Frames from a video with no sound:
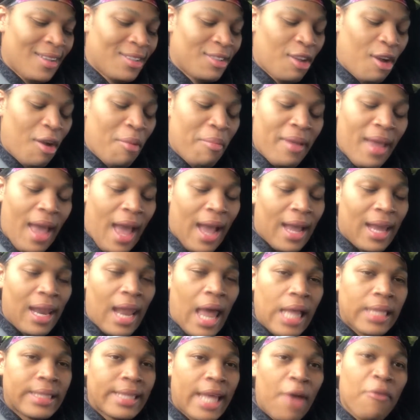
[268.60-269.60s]
Don't be acting
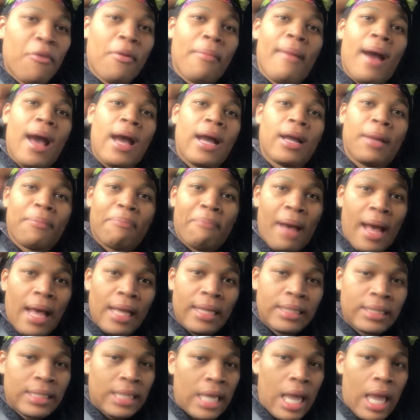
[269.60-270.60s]
like that with my
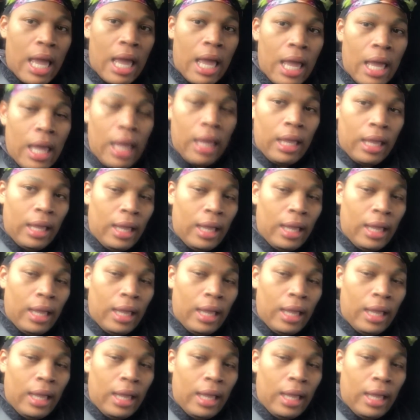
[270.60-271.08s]
dad.